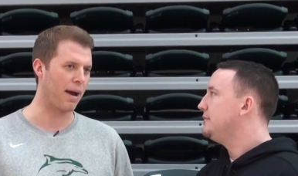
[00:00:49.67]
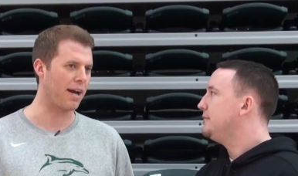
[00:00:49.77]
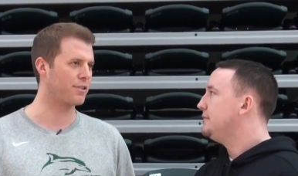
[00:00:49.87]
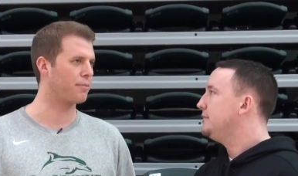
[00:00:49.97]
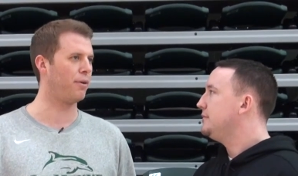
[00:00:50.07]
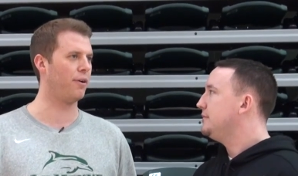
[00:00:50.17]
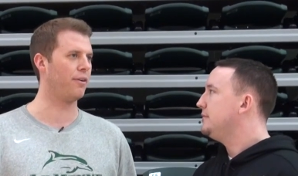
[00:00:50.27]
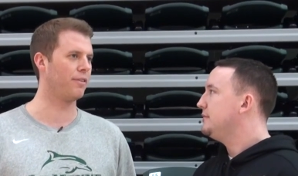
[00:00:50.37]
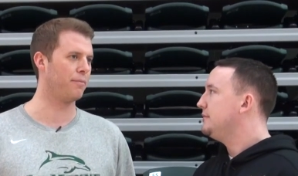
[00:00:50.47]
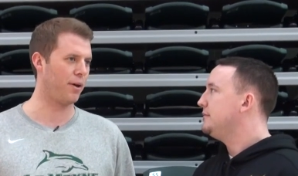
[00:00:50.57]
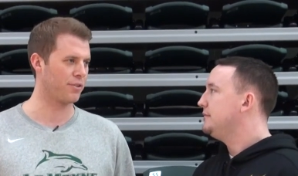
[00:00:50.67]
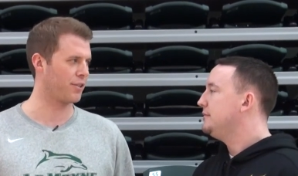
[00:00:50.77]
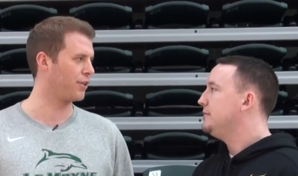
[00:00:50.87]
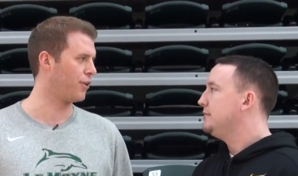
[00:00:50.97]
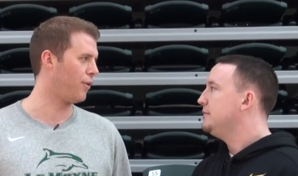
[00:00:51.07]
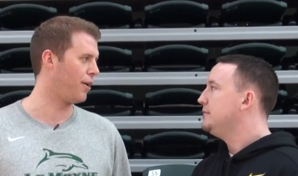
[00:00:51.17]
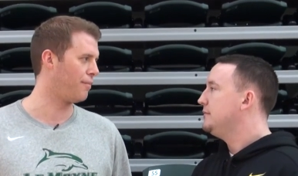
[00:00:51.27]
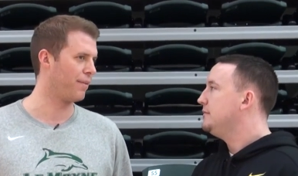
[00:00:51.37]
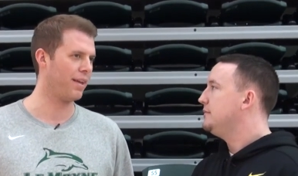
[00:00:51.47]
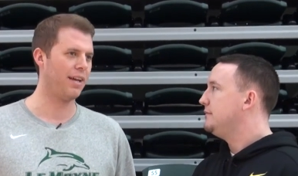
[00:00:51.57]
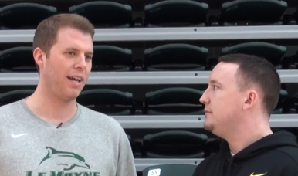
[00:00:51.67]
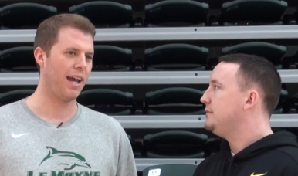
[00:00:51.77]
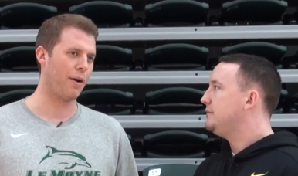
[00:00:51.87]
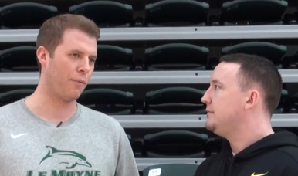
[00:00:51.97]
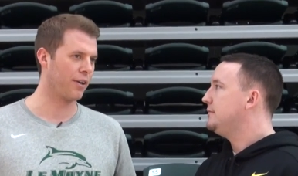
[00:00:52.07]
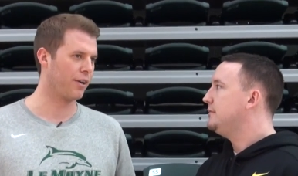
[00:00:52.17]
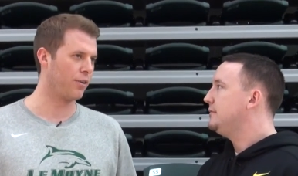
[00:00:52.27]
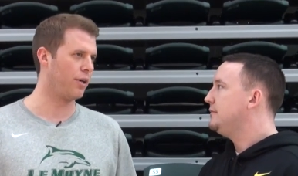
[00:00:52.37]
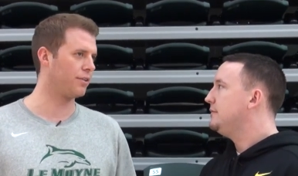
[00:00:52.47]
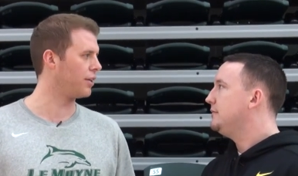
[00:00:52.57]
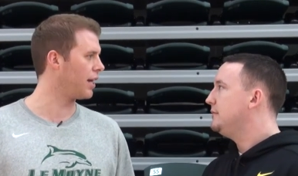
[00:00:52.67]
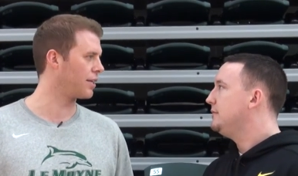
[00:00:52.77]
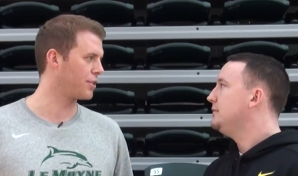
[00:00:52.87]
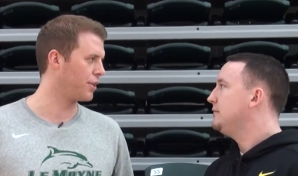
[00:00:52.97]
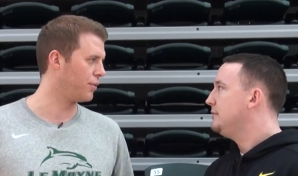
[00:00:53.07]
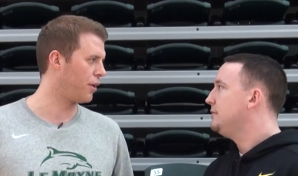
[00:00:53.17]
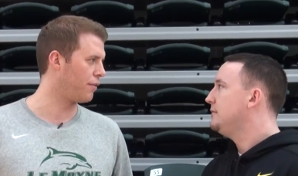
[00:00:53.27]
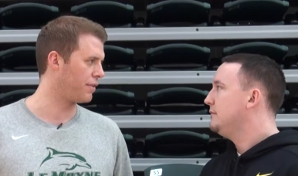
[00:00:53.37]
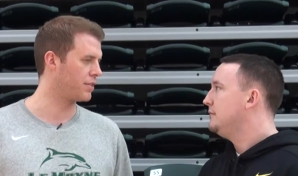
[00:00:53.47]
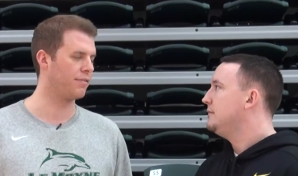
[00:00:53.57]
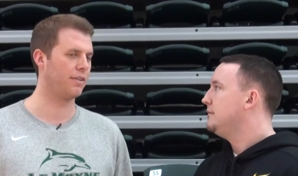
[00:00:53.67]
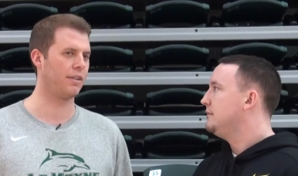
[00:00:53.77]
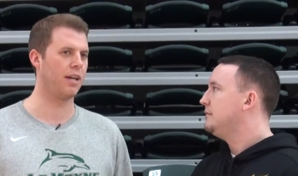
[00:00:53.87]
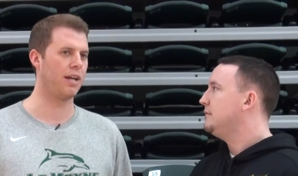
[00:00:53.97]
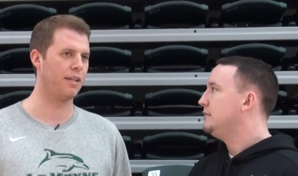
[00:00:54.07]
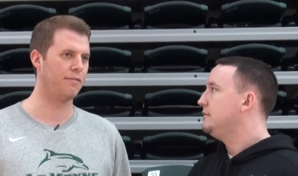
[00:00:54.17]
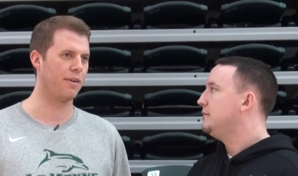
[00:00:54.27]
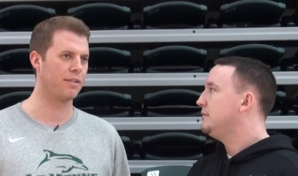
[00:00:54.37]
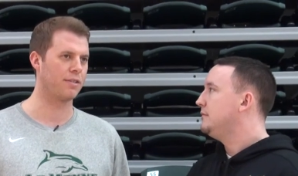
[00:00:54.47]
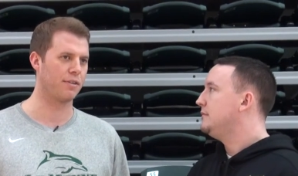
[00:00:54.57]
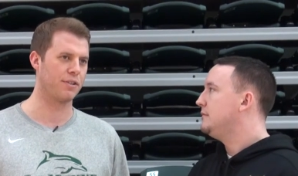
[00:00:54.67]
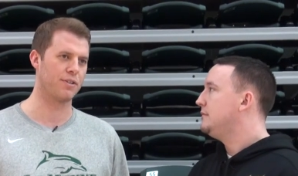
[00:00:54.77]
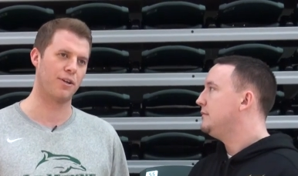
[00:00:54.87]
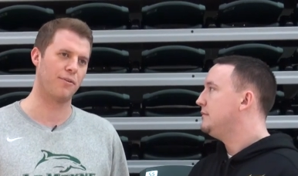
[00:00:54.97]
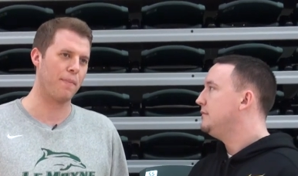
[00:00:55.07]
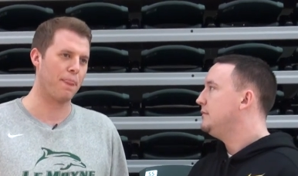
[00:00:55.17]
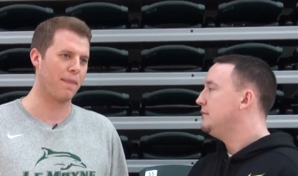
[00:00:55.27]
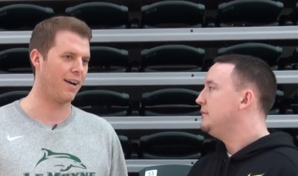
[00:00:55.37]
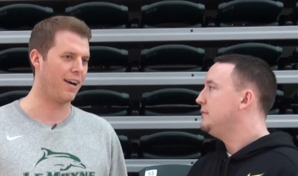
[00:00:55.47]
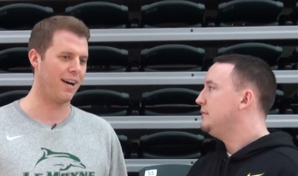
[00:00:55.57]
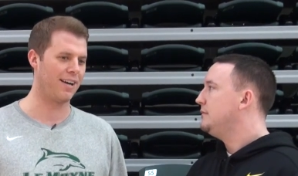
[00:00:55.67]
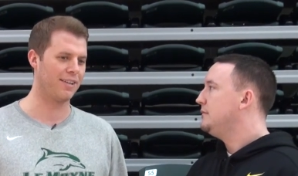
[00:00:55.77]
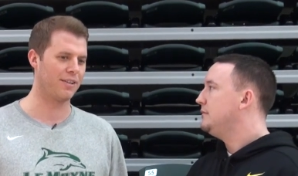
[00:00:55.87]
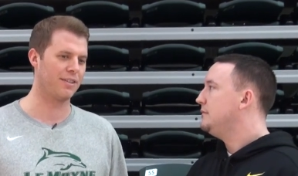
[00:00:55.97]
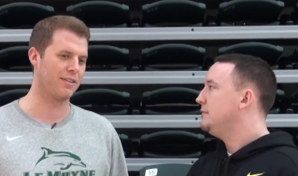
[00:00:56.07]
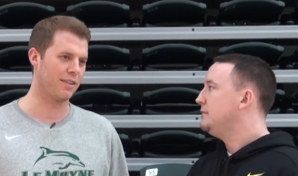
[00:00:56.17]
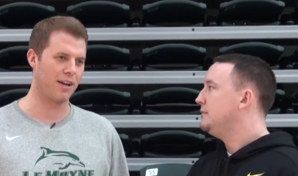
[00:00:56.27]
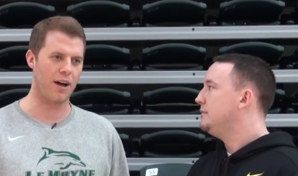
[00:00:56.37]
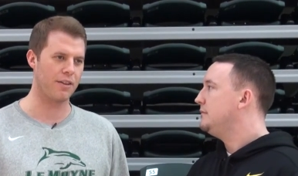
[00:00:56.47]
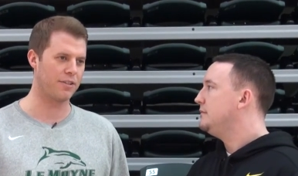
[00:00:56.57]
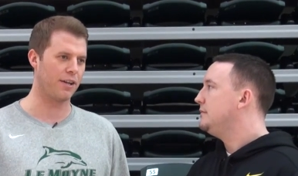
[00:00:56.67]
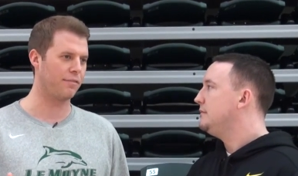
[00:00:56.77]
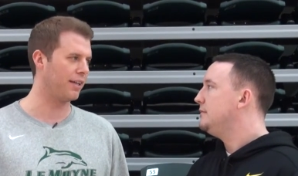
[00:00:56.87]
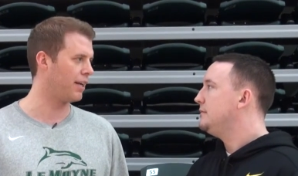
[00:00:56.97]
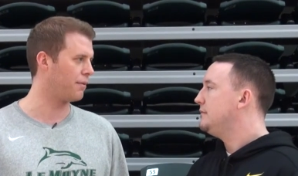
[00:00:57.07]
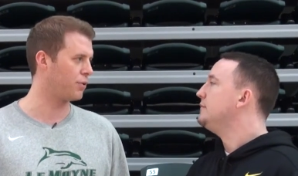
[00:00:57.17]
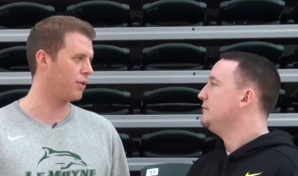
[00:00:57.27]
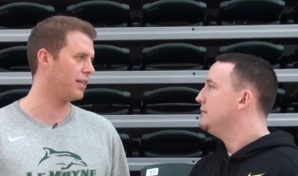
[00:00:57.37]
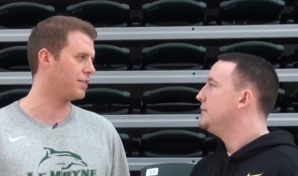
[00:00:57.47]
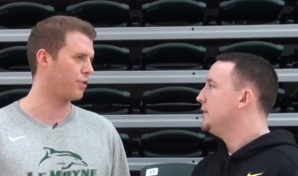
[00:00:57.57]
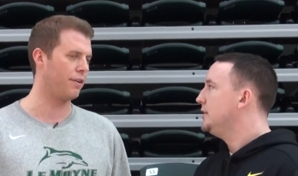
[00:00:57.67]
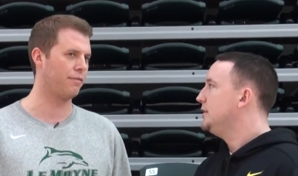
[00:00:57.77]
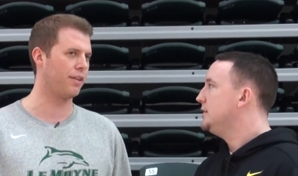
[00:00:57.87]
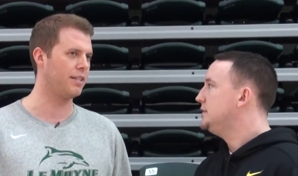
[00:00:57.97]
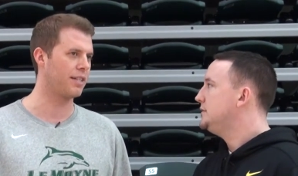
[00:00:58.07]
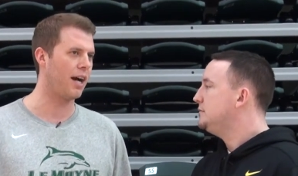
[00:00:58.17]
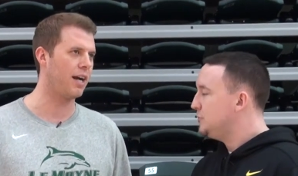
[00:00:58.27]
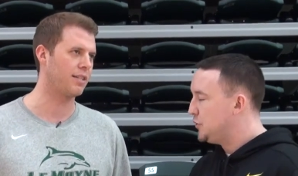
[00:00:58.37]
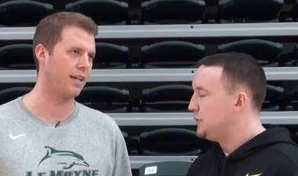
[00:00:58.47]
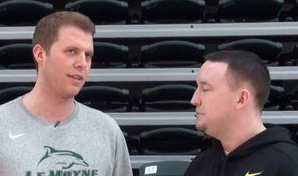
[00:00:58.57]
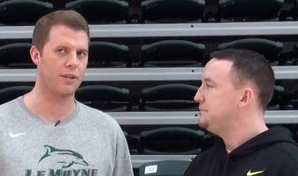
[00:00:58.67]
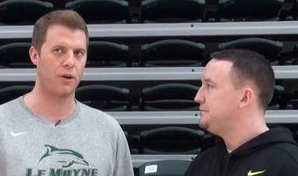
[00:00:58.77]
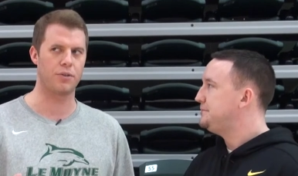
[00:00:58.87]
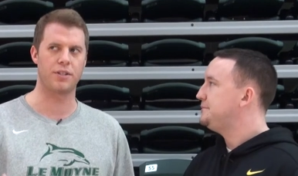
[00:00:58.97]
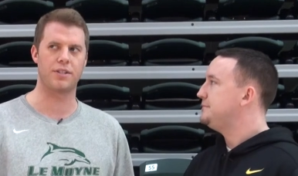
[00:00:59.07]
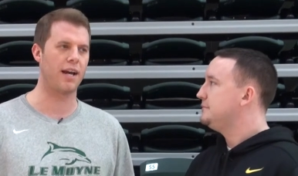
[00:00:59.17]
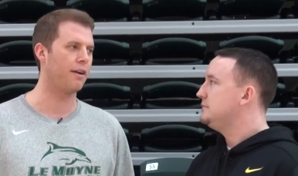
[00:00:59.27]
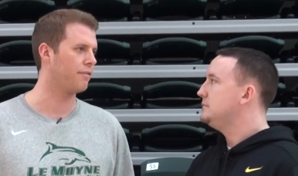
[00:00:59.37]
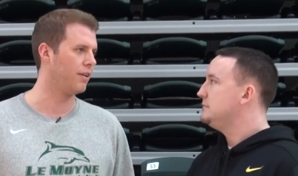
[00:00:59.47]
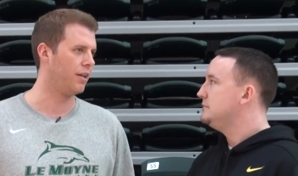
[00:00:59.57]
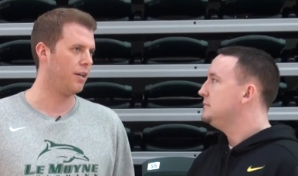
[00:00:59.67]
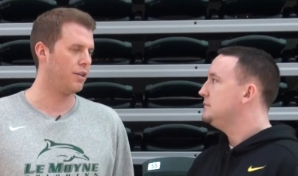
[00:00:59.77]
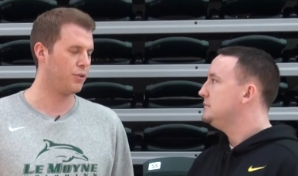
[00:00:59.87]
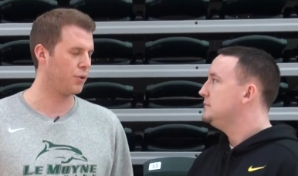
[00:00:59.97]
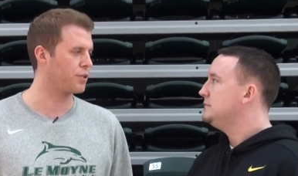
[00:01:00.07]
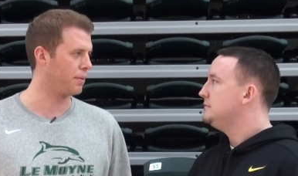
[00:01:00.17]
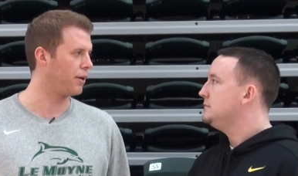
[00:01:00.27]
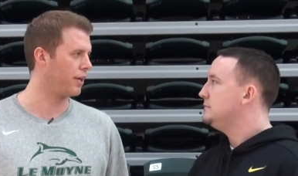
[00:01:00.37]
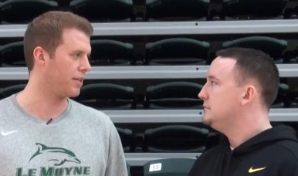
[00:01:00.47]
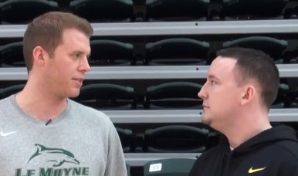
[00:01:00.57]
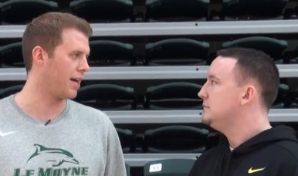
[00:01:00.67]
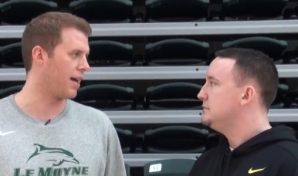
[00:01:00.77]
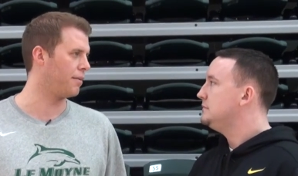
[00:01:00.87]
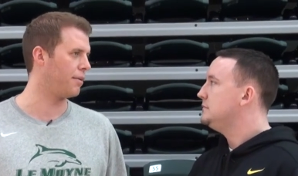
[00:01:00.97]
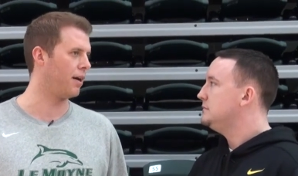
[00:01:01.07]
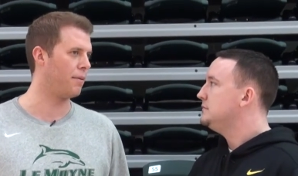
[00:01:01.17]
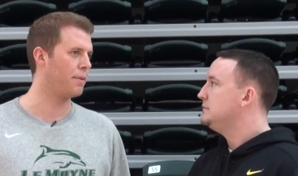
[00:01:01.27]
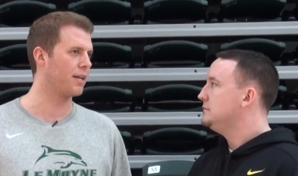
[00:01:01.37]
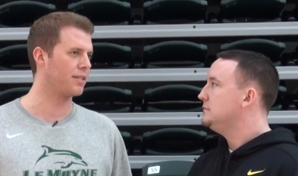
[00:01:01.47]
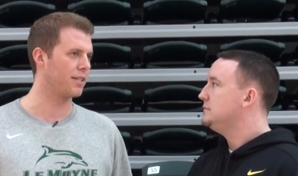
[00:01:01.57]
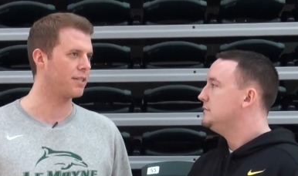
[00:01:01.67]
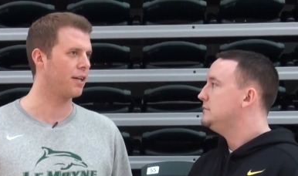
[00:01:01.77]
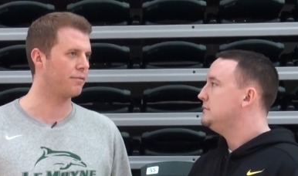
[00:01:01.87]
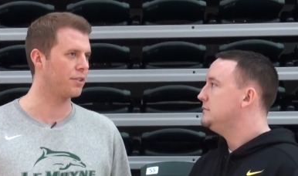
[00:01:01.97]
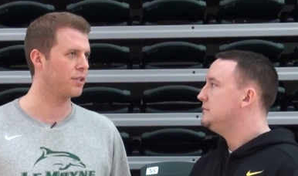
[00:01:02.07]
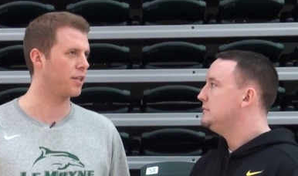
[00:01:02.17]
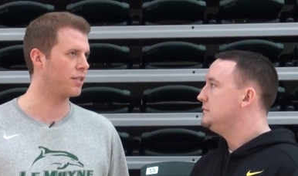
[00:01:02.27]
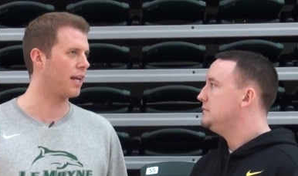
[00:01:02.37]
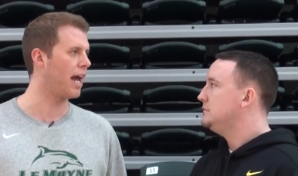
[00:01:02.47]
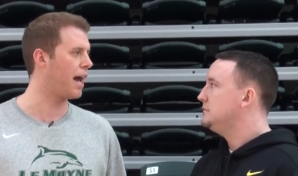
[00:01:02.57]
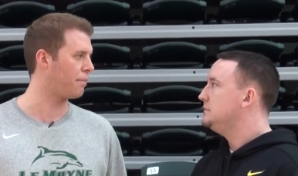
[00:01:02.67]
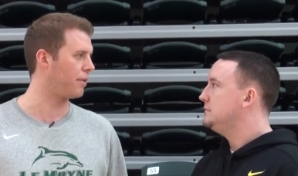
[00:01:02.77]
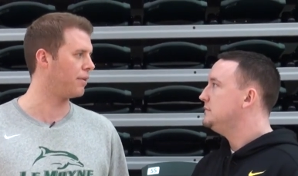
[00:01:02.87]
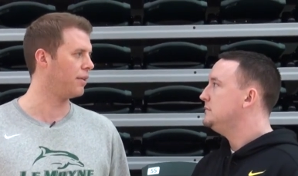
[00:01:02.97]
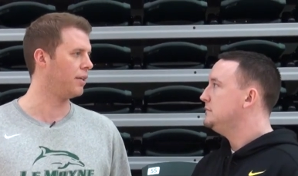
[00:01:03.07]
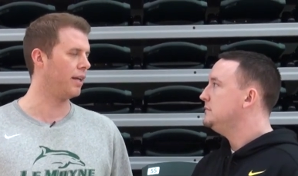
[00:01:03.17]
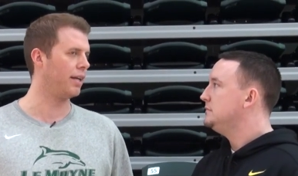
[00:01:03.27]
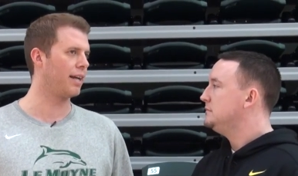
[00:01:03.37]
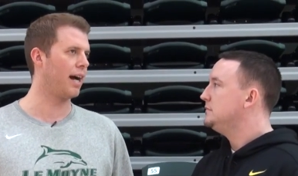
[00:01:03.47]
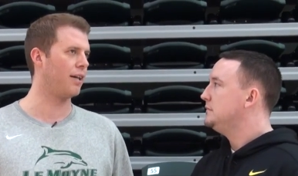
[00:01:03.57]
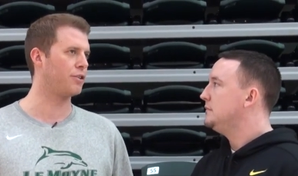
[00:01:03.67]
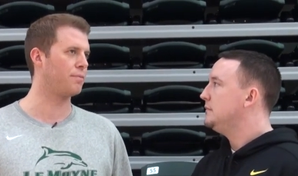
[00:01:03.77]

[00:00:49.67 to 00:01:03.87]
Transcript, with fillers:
Speaker 1: basketball. The ball's gonna go up, and we're gonna go out there and execute offensively and defensively. So uh, all the stuff leading up to it, it's great for these guys and the coaching staff to experience that uh, because this stuff just doesn't happen in college